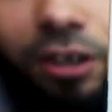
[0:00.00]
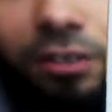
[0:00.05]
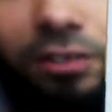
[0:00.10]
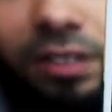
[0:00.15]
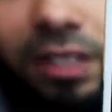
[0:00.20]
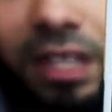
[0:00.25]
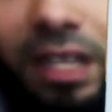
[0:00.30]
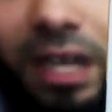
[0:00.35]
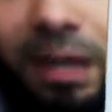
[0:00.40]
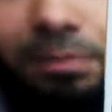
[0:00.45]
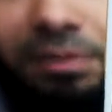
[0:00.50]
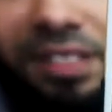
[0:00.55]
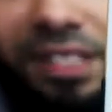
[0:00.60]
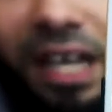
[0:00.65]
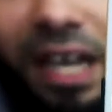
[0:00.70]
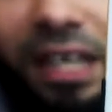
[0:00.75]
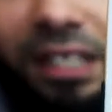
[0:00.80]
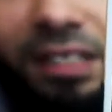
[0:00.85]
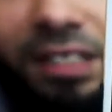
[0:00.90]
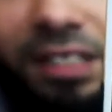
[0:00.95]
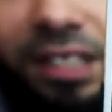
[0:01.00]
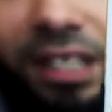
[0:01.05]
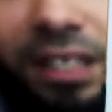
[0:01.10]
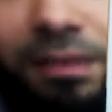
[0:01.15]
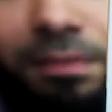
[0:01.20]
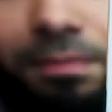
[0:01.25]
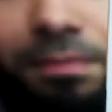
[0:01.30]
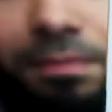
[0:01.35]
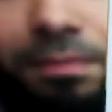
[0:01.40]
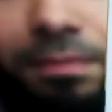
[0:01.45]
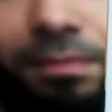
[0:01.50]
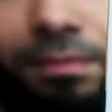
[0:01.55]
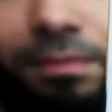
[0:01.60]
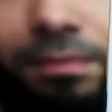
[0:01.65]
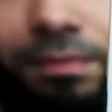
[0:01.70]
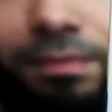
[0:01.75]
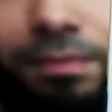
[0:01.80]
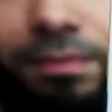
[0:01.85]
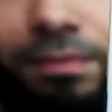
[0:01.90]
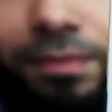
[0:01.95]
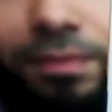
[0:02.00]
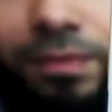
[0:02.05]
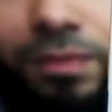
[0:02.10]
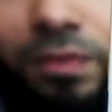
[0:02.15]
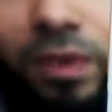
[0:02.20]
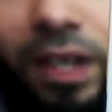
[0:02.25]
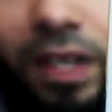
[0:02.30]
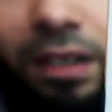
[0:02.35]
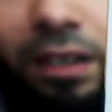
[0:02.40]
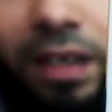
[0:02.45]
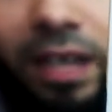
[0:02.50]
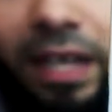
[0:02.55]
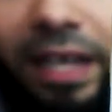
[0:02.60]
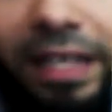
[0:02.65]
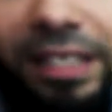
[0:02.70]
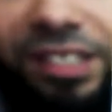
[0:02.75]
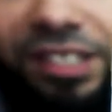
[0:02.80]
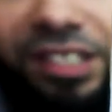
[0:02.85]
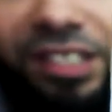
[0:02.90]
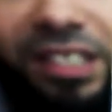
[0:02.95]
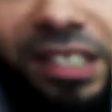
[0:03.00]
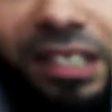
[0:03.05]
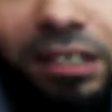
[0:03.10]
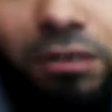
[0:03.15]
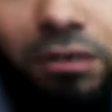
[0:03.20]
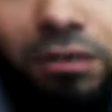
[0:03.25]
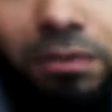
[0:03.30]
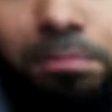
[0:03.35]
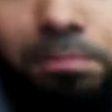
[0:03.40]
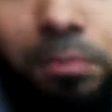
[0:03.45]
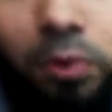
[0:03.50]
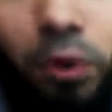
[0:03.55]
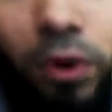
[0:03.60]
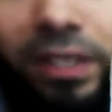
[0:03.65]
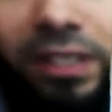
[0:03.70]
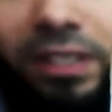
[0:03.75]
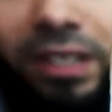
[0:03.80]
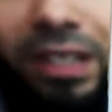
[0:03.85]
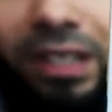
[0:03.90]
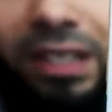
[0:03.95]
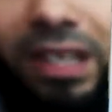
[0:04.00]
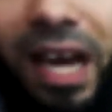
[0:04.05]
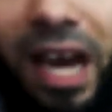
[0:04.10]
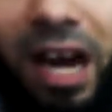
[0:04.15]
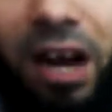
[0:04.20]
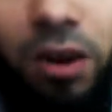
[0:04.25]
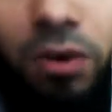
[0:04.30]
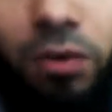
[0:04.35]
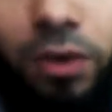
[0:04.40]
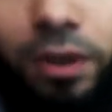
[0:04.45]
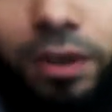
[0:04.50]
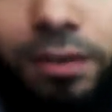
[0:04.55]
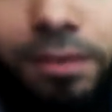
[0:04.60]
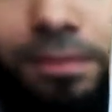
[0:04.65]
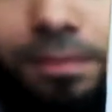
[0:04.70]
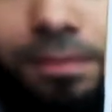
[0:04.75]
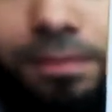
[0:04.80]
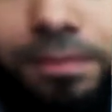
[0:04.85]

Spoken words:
turned to the upside yet, right? It's still pointing downward.